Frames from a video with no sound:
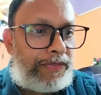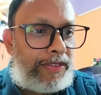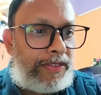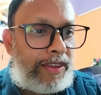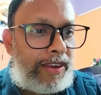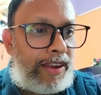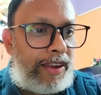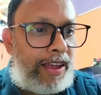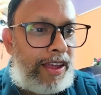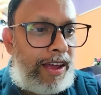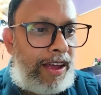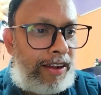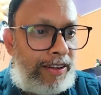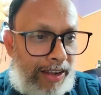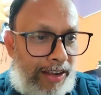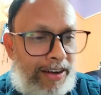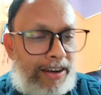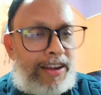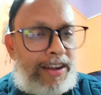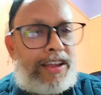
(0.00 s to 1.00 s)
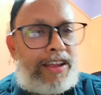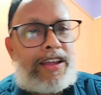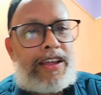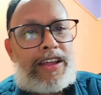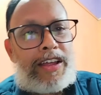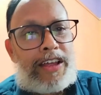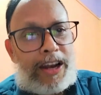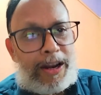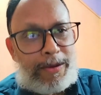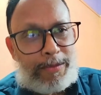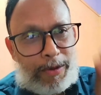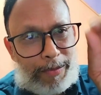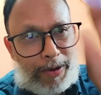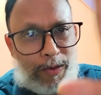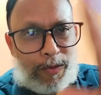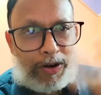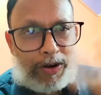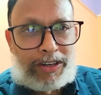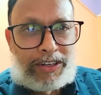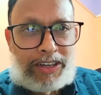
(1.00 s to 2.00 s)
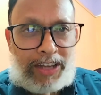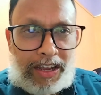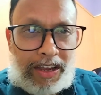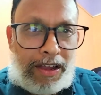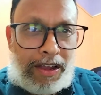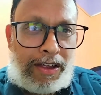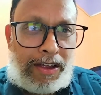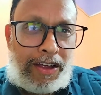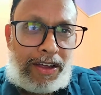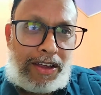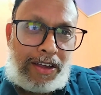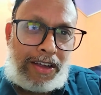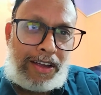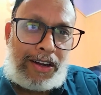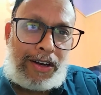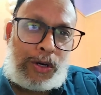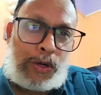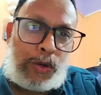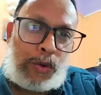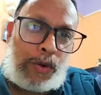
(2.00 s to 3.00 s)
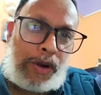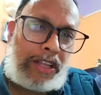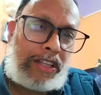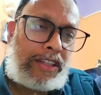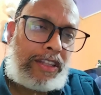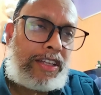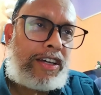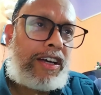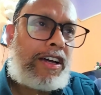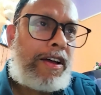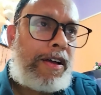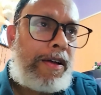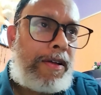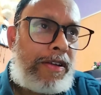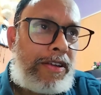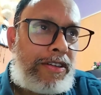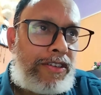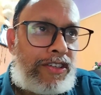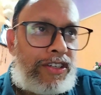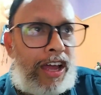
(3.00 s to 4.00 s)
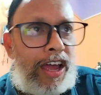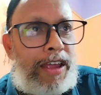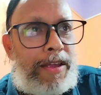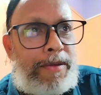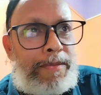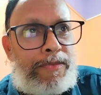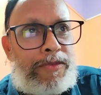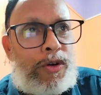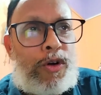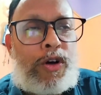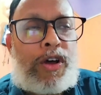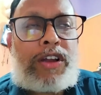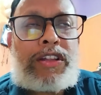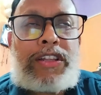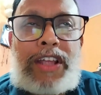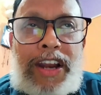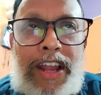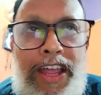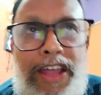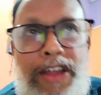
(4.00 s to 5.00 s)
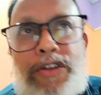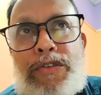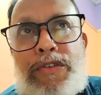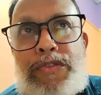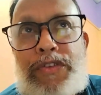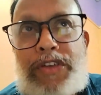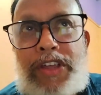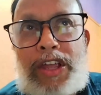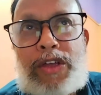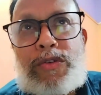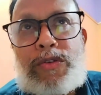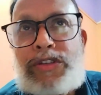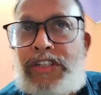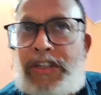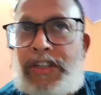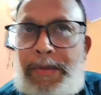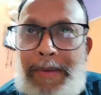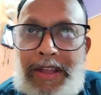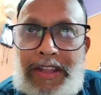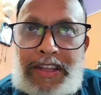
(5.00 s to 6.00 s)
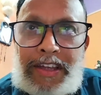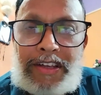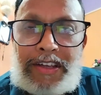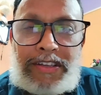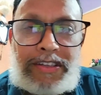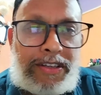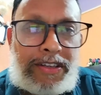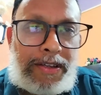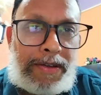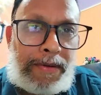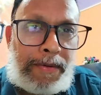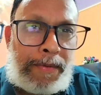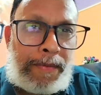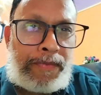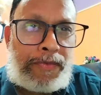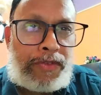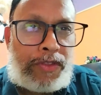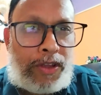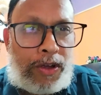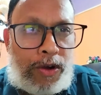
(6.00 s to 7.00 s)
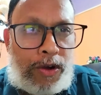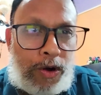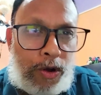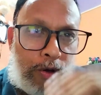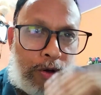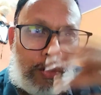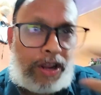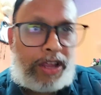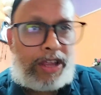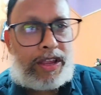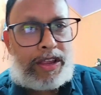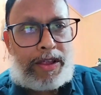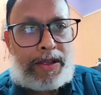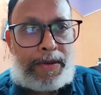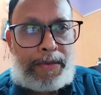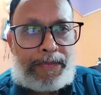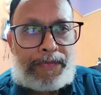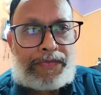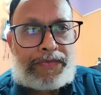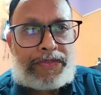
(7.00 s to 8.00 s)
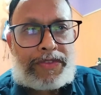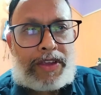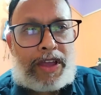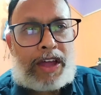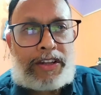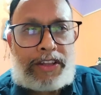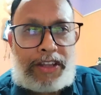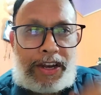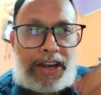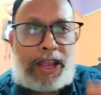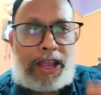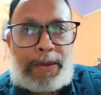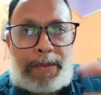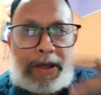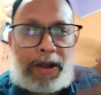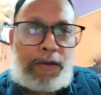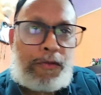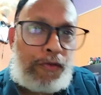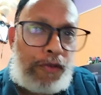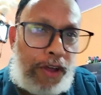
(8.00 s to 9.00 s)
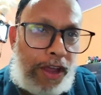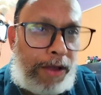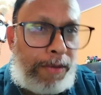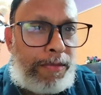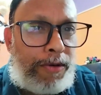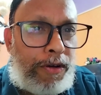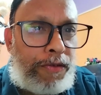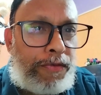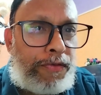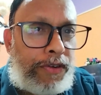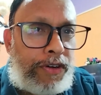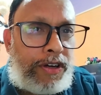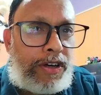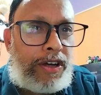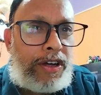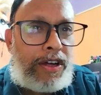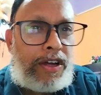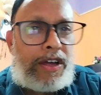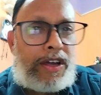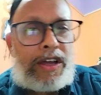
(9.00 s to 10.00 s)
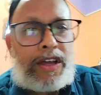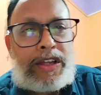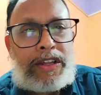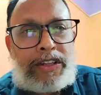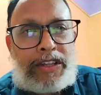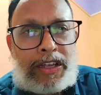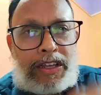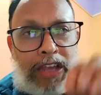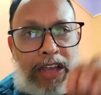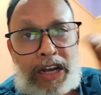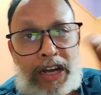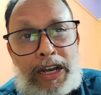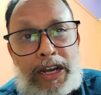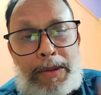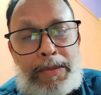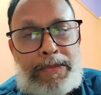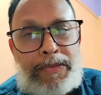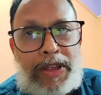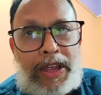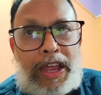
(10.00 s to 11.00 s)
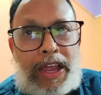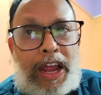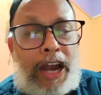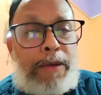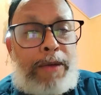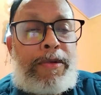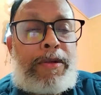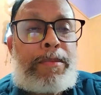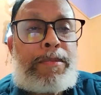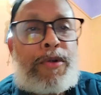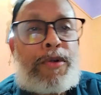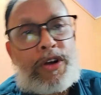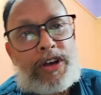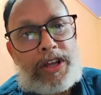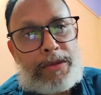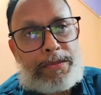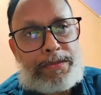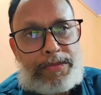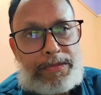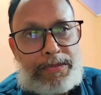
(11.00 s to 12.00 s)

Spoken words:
And then remember one thing, during the time or the reign of King Ozymandias, the glory and the name and fame of the kingdom had been brought up.